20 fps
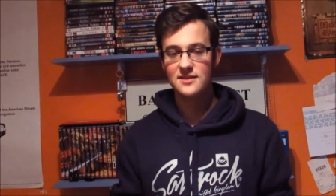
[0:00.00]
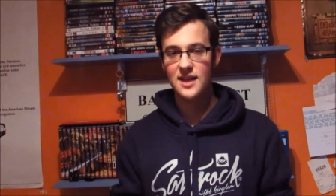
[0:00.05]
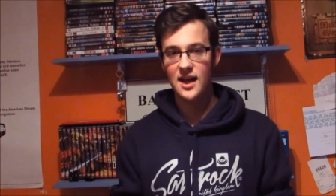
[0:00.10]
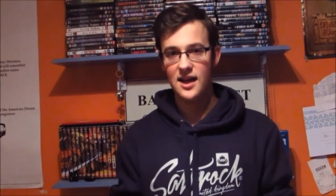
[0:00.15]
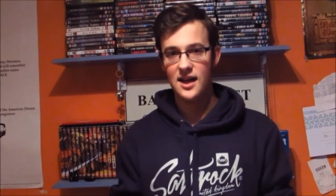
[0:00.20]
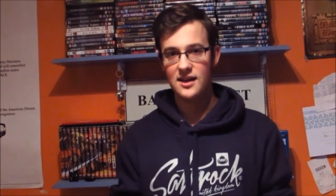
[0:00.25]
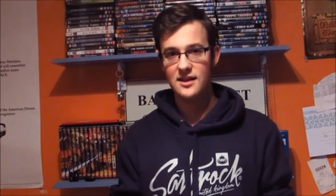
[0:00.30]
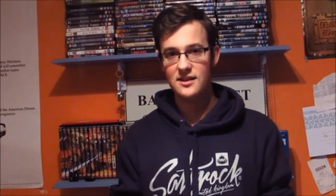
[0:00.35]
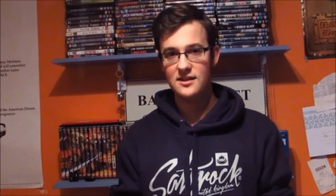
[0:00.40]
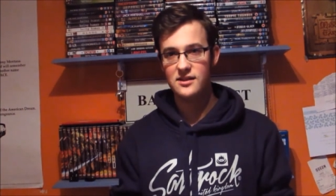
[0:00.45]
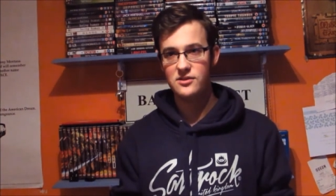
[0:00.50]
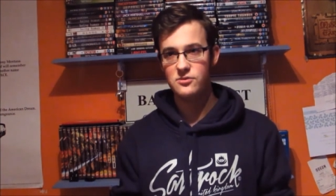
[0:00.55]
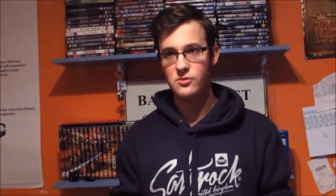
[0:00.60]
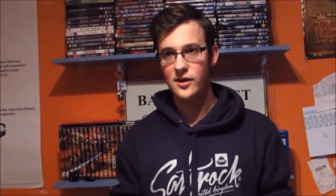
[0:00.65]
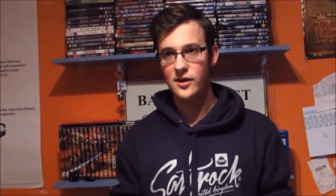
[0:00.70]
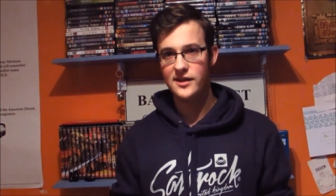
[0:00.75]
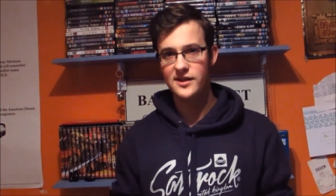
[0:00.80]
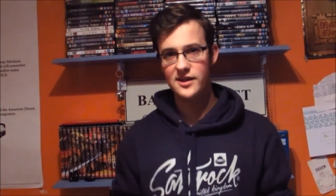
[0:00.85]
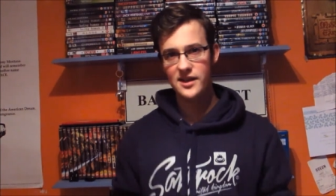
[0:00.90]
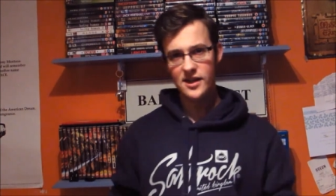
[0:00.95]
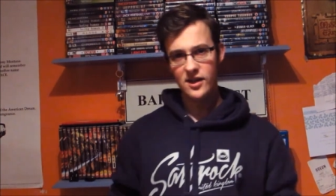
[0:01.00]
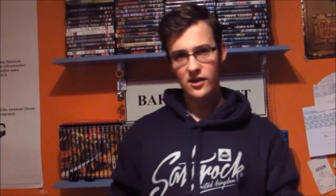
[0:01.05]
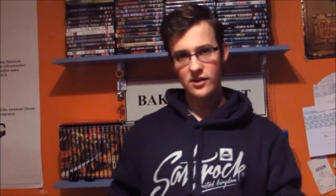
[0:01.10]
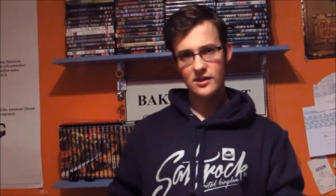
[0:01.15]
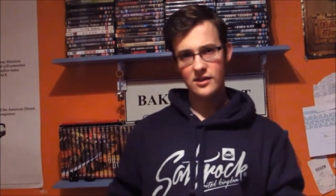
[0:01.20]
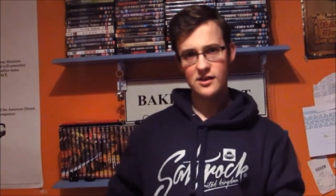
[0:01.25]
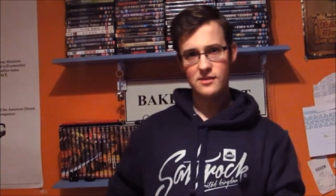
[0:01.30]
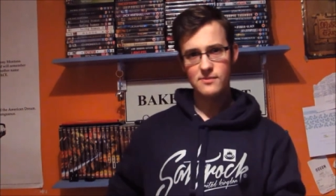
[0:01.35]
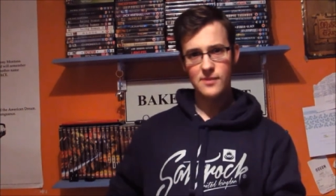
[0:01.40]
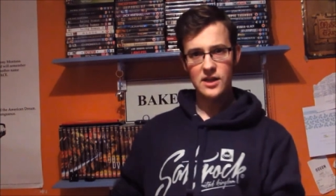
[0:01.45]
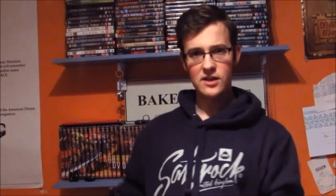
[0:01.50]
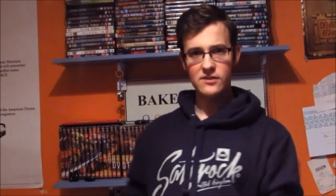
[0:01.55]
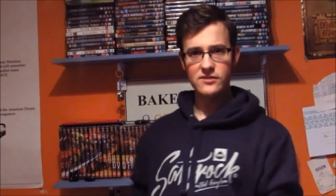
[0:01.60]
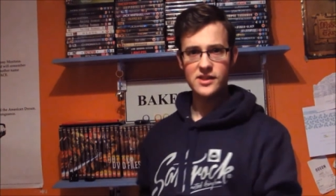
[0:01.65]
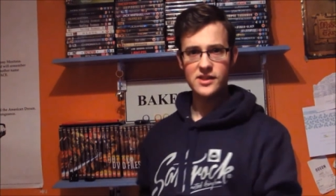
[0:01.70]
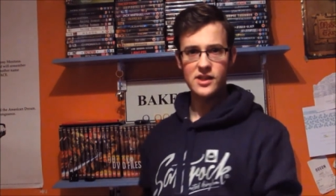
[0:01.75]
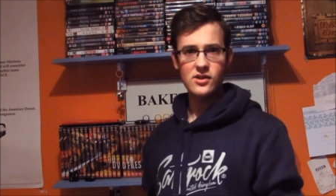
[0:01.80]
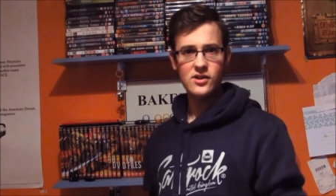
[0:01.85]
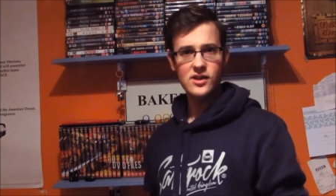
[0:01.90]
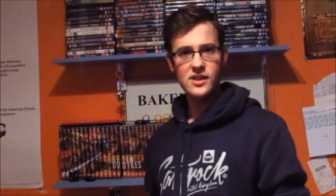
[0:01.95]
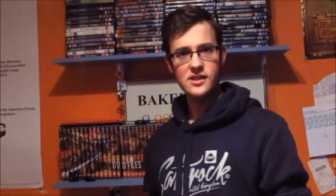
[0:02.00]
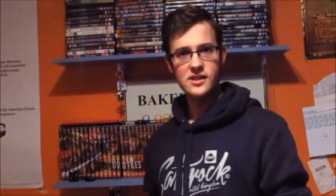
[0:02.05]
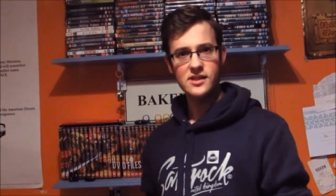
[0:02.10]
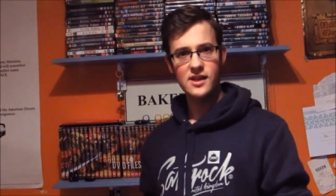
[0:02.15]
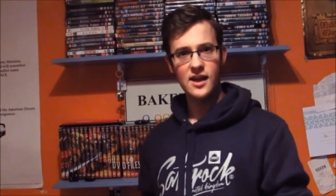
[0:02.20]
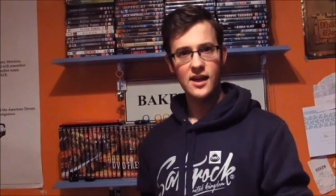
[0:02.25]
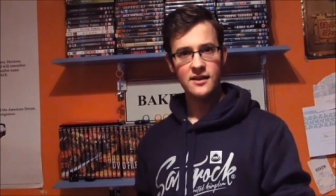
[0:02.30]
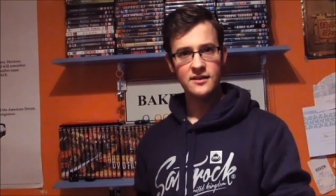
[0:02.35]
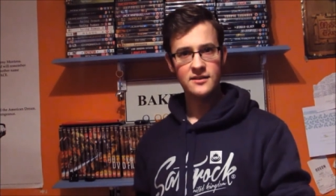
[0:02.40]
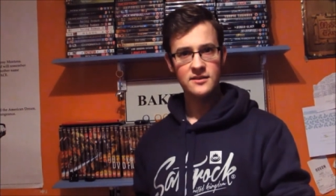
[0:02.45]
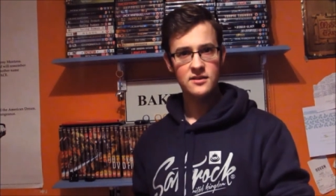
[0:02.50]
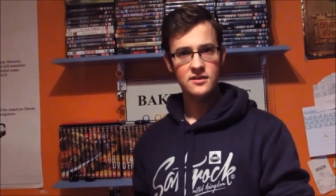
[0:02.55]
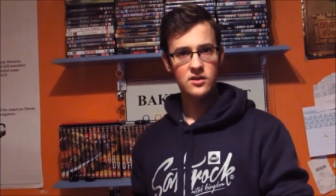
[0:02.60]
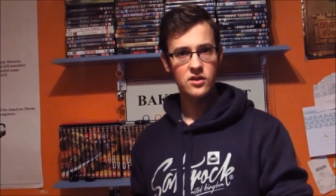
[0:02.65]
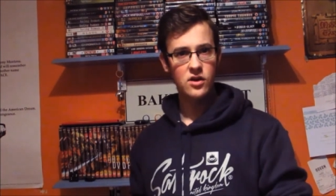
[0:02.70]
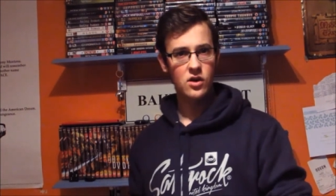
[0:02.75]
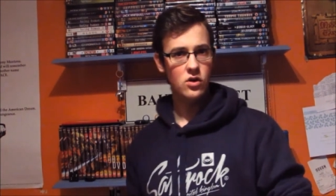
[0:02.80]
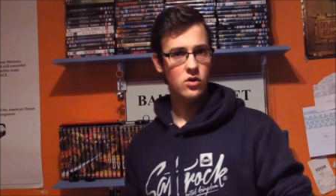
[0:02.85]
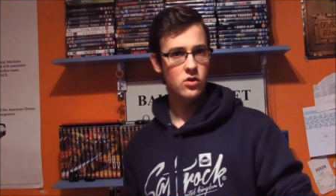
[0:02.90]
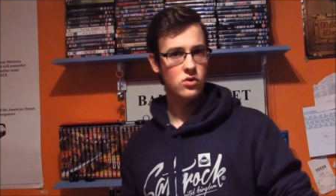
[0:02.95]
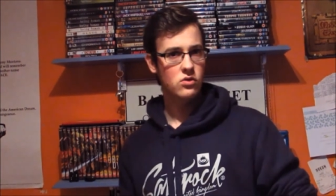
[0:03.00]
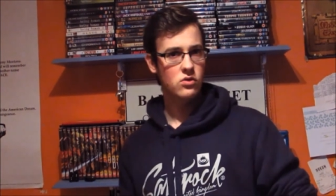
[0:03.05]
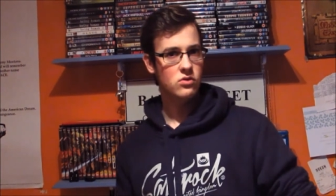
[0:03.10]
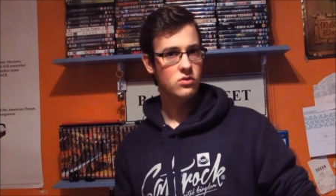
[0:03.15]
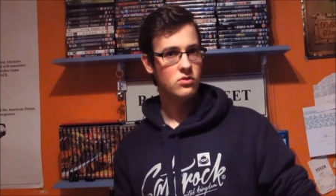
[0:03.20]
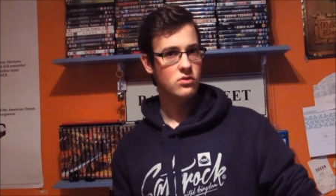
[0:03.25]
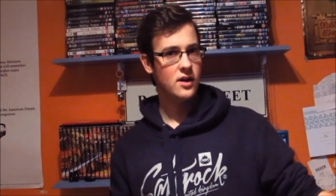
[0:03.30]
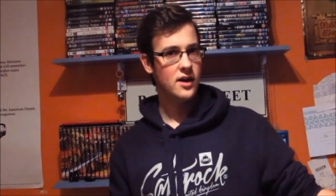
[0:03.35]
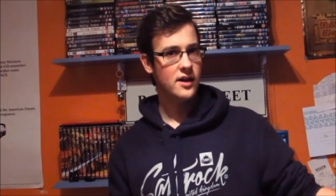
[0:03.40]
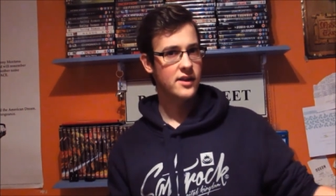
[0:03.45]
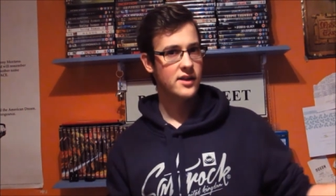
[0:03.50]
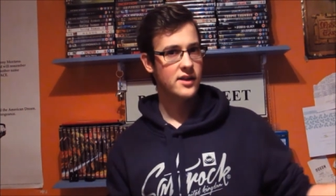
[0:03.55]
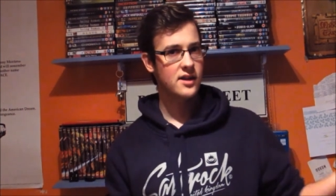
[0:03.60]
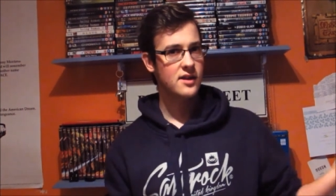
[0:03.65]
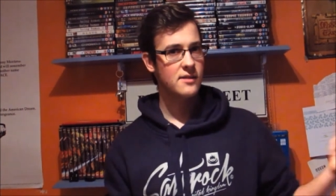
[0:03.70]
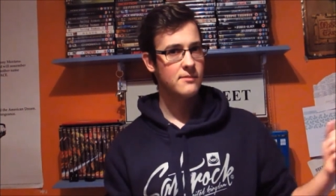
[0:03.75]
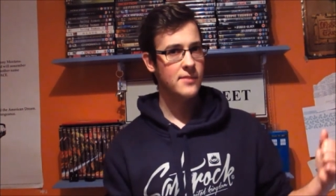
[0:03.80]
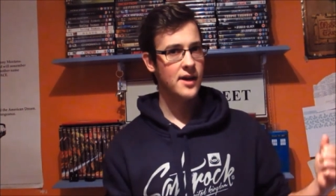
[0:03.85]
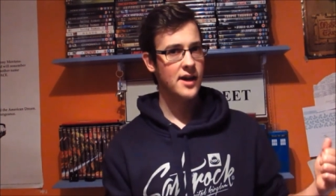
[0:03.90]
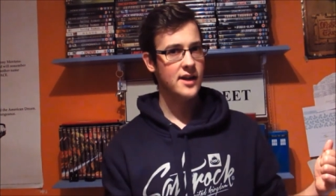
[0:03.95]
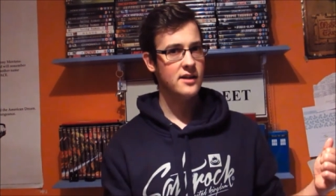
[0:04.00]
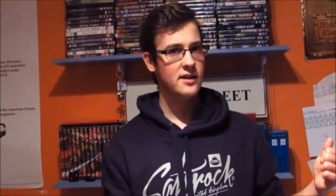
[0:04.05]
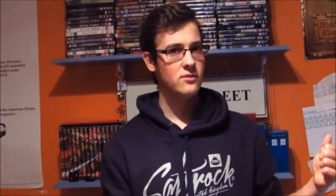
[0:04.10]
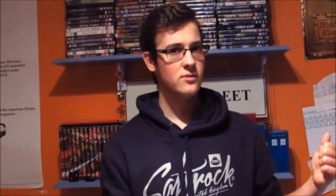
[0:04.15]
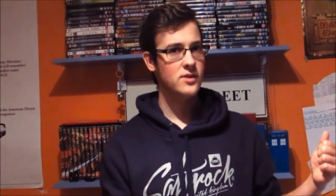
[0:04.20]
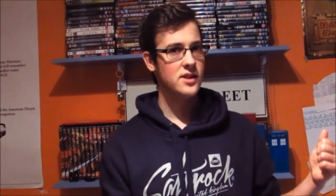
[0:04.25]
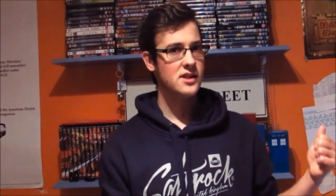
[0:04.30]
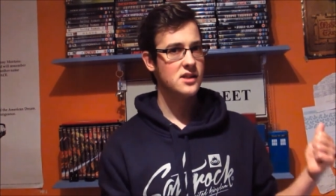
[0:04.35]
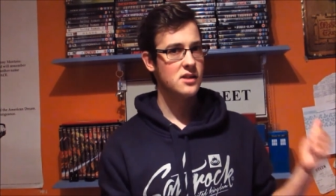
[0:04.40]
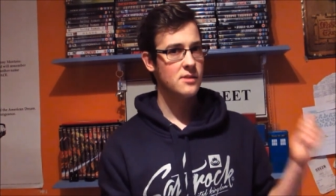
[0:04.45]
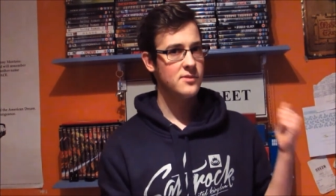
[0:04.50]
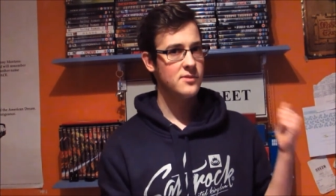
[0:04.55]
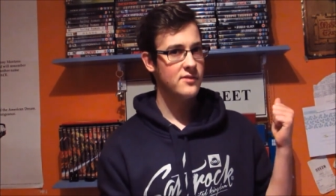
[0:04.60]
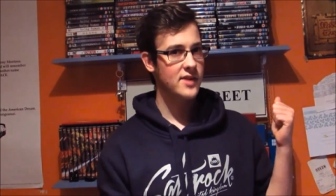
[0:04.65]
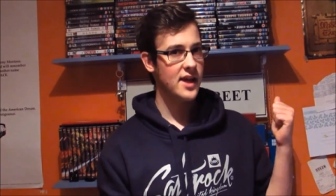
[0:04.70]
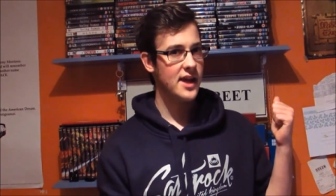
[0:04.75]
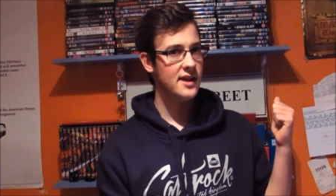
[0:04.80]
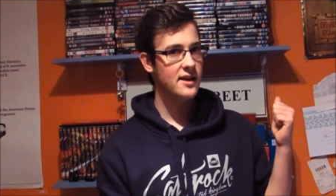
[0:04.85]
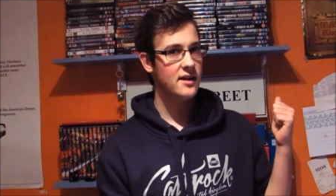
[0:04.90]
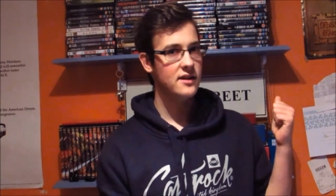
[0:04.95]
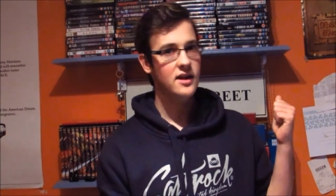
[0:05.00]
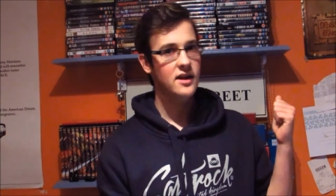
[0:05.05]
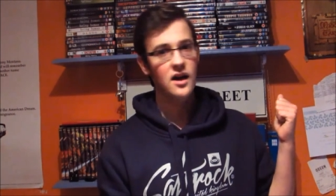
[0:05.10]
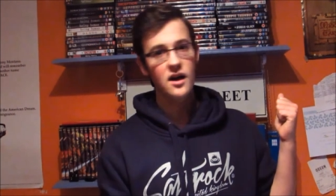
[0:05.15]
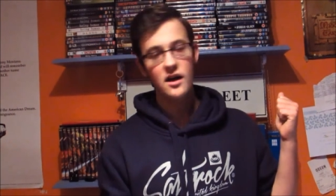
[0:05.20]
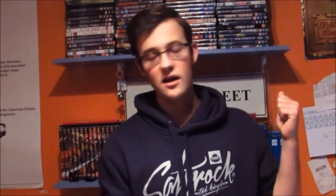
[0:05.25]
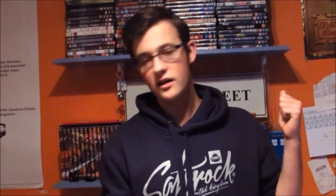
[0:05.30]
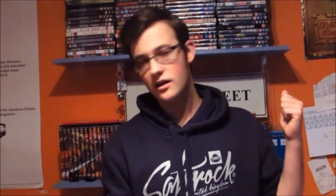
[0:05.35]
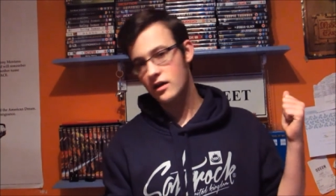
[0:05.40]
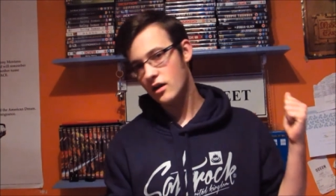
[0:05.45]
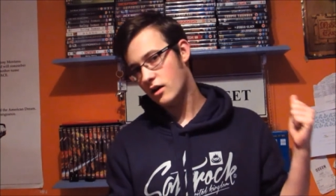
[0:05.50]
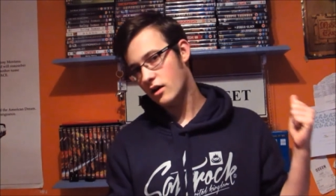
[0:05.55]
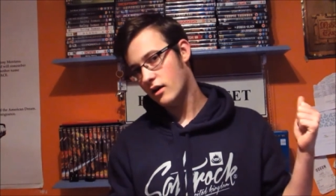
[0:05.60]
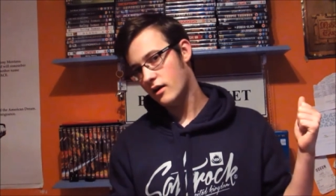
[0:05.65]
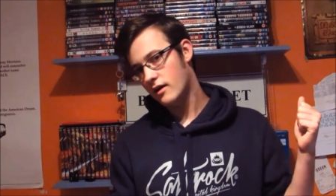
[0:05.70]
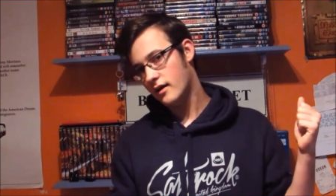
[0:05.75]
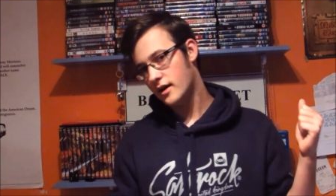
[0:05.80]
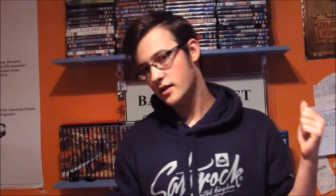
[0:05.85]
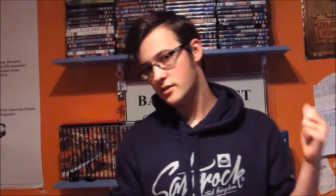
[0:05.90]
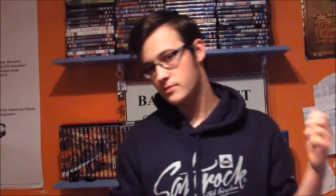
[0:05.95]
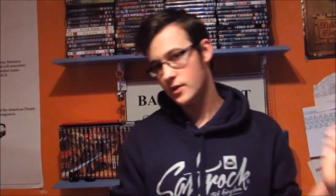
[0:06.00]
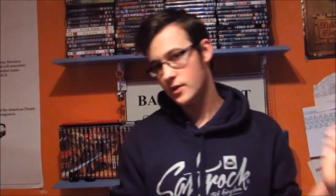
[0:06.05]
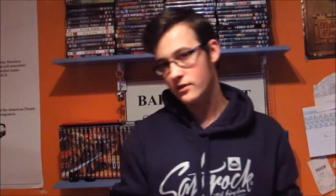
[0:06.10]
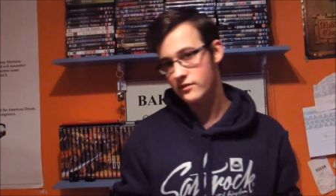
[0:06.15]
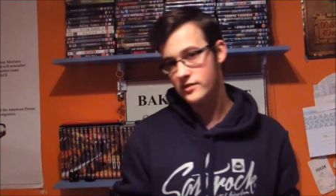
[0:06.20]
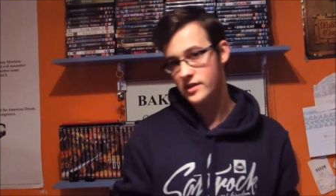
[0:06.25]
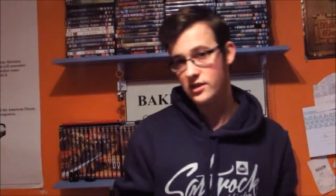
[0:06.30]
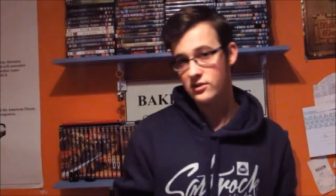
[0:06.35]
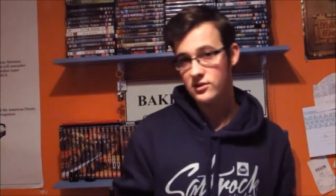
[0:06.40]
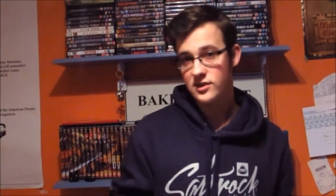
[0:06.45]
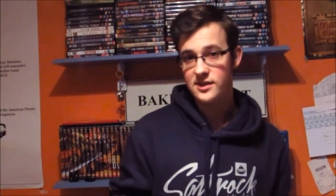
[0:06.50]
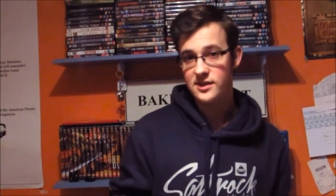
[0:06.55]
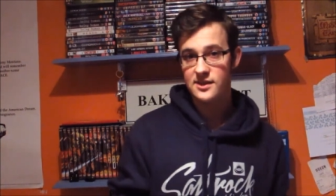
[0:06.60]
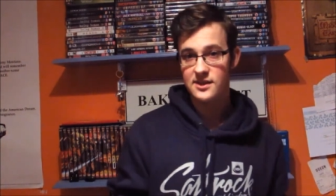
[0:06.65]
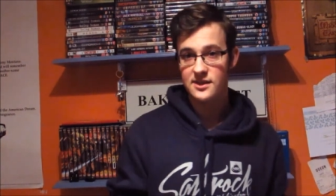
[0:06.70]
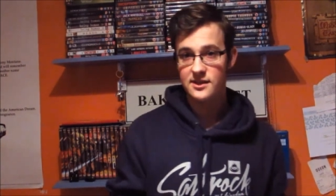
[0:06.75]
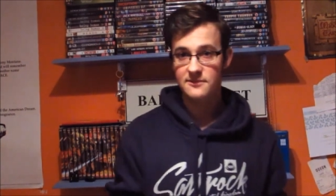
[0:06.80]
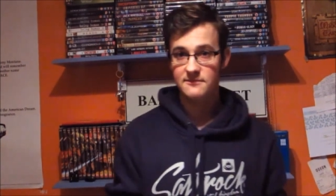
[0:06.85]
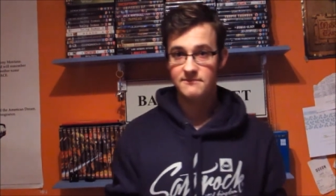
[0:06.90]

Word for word: that is why she got the spin off series, and no other companion, with the exception of K9, got a spin off series